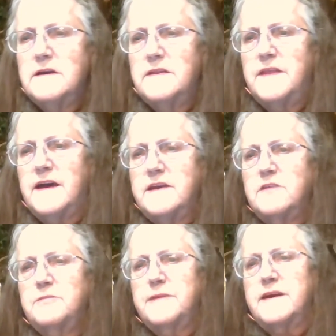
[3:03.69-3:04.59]
that
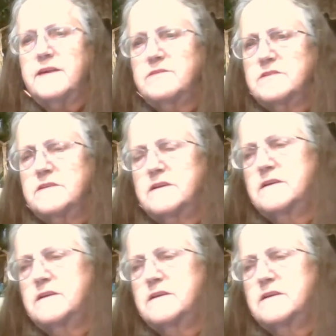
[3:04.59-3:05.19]
you've been given,